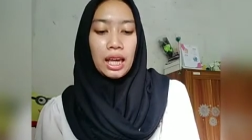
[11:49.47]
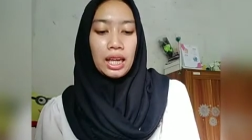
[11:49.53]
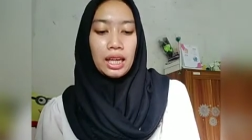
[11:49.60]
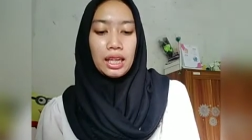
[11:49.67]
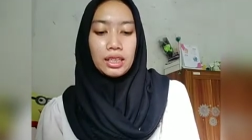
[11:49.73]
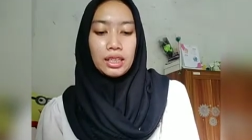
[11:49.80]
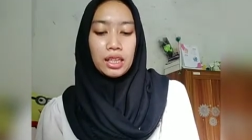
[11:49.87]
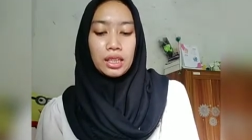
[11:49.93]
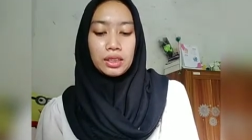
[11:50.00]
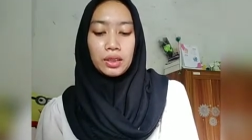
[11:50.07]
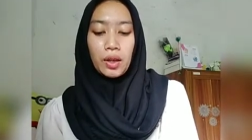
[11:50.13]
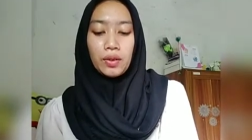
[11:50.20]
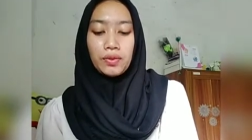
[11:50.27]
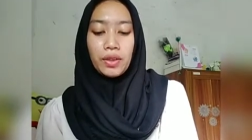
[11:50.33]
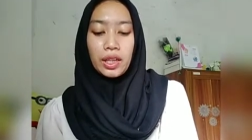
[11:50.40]
In a
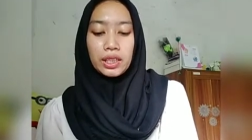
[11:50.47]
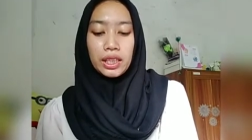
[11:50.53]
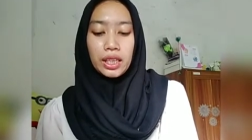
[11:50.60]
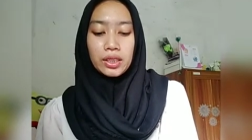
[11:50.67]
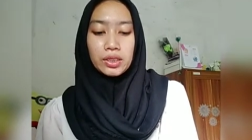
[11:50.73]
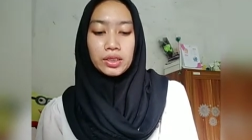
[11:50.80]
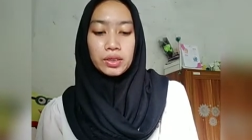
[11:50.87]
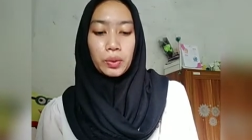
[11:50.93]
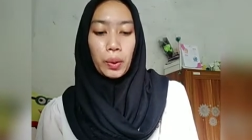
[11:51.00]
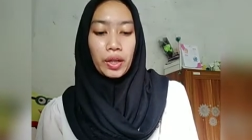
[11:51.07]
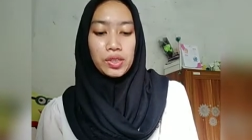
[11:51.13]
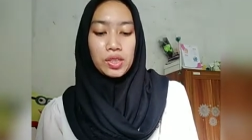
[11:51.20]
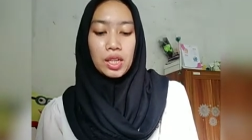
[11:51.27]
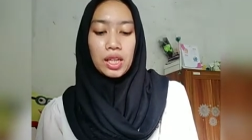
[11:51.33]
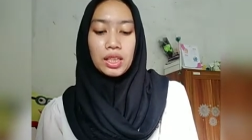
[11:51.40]
convergent
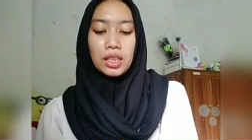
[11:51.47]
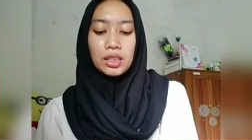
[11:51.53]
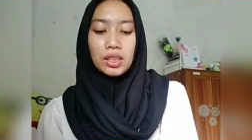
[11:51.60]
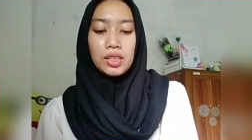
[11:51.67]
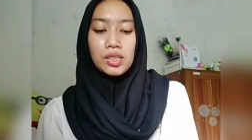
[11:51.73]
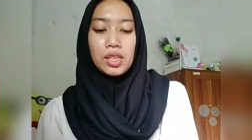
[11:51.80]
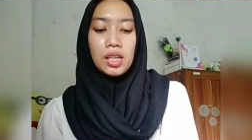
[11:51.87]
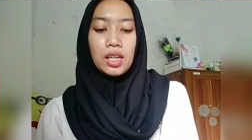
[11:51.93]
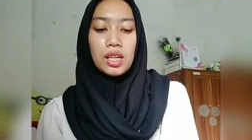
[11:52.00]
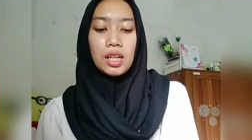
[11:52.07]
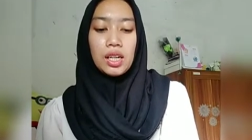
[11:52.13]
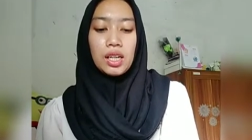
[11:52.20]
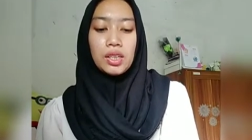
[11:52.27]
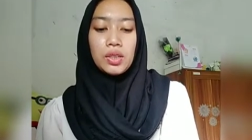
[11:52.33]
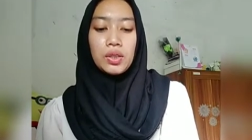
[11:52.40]
question, the teacher
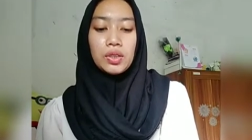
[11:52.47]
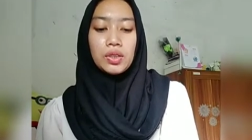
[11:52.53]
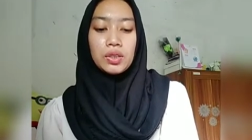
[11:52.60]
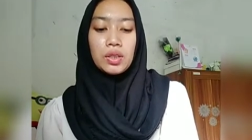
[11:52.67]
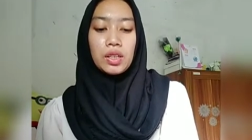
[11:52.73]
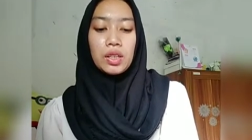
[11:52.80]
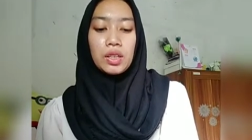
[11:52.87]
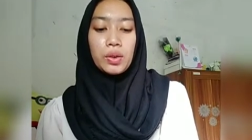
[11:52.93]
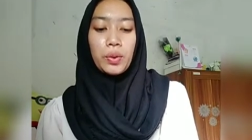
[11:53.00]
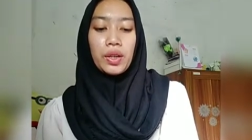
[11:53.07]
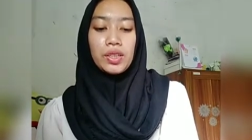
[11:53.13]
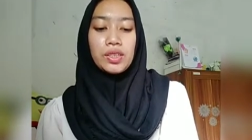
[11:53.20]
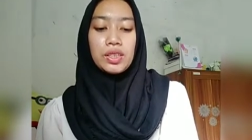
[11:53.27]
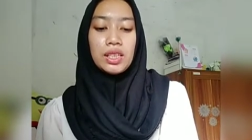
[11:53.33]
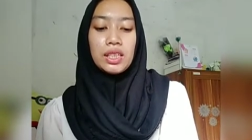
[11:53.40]
use
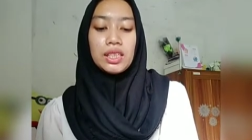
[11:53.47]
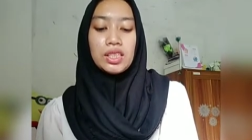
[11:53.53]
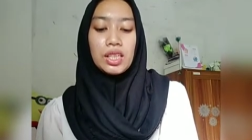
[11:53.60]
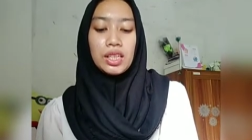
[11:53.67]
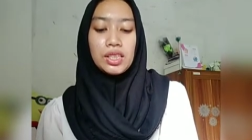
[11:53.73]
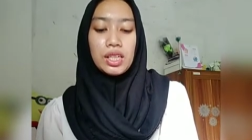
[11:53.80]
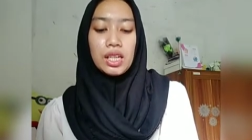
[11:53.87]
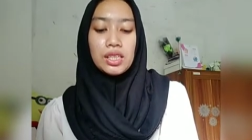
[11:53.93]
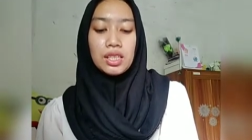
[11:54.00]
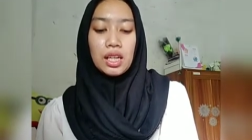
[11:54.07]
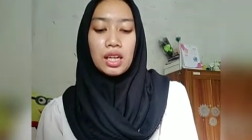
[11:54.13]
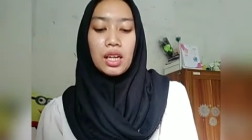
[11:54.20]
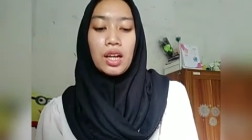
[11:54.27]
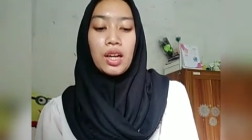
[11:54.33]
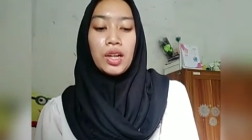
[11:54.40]
questions such as
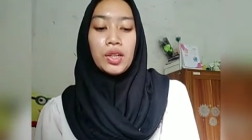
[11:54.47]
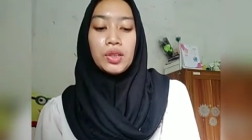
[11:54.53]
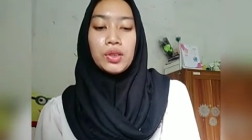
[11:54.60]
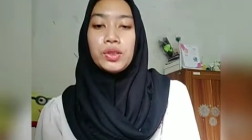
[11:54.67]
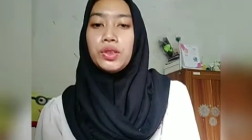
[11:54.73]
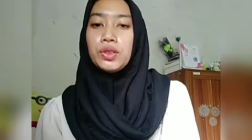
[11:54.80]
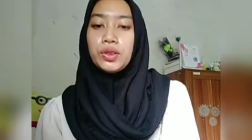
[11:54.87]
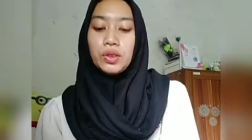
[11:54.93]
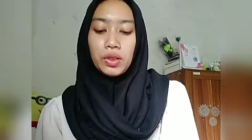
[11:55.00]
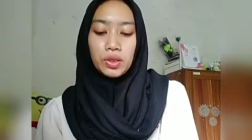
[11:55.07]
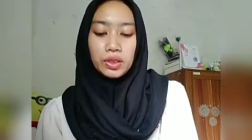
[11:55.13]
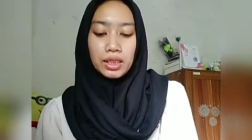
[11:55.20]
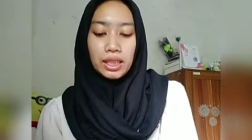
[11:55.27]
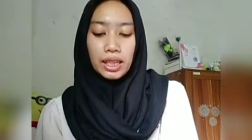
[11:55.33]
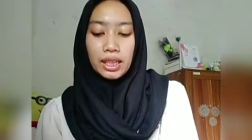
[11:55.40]
do you know
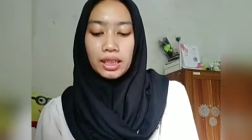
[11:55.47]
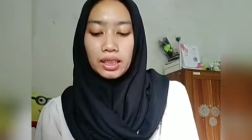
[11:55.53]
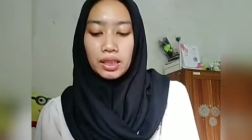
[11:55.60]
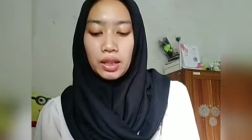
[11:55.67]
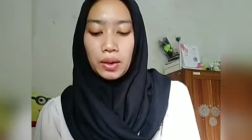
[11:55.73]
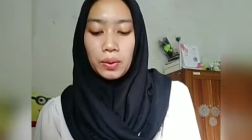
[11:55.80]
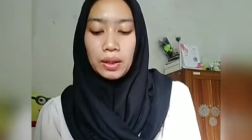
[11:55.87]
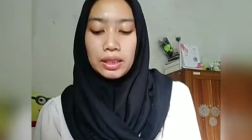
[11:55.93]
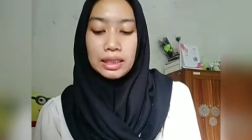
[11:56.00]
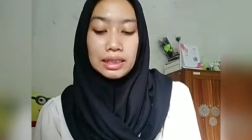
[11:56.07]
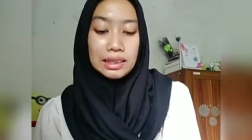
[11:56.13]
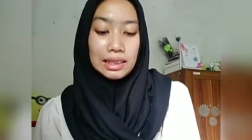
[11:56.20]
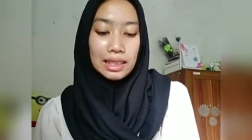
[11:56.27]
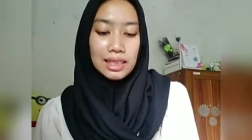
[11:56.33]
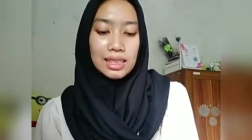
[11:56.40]
thing, what
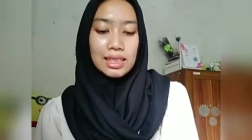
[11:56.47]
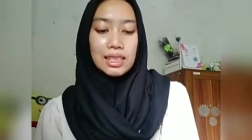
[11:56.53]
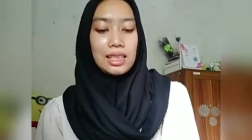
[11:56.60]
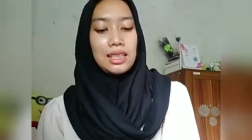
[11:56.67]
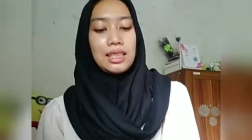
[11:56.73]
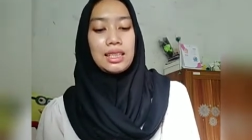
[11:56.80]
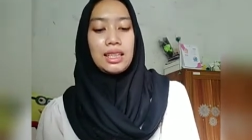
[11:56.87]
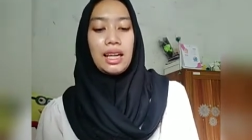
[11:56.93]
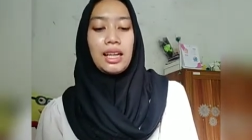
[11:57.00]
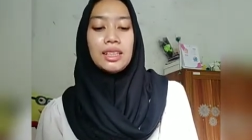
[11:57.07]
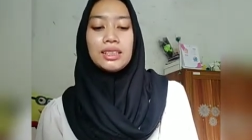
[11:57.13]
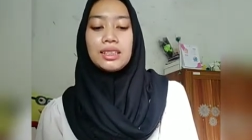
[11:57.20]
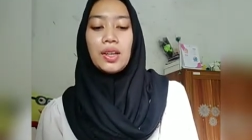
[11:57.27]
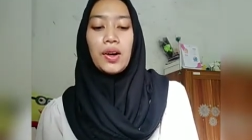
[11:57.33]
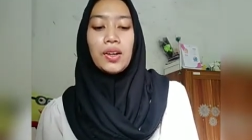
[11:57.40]
is this, and
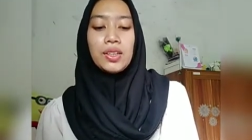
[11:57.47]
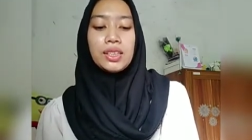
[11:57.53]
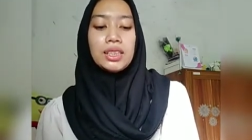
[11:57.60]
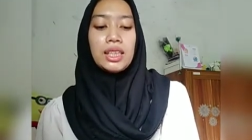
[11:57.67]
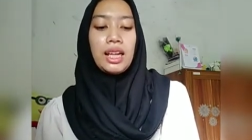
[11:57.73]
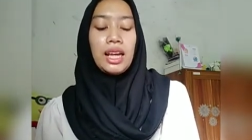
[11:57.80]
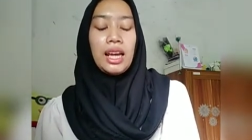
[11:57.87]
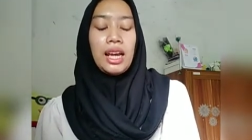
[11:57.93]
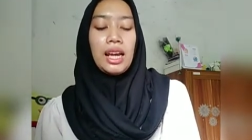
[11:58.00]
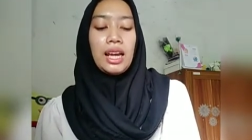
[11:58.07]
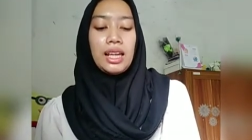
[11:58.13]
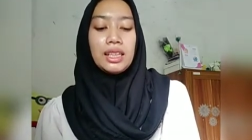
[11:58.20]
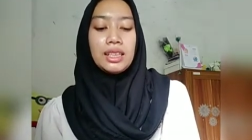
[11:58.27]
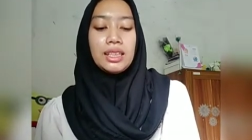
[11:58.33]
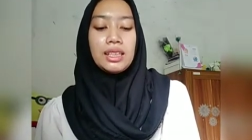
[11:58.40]
so on.
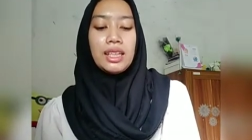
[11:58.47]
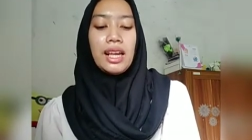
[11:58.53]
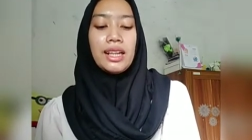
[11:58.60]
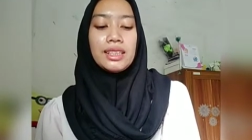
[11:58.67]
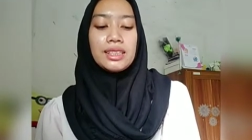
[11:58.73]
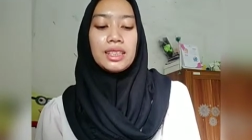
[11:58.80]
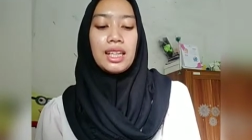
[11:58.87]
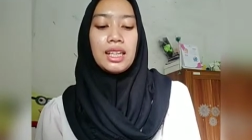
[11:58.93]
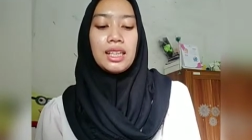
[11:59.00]
Next,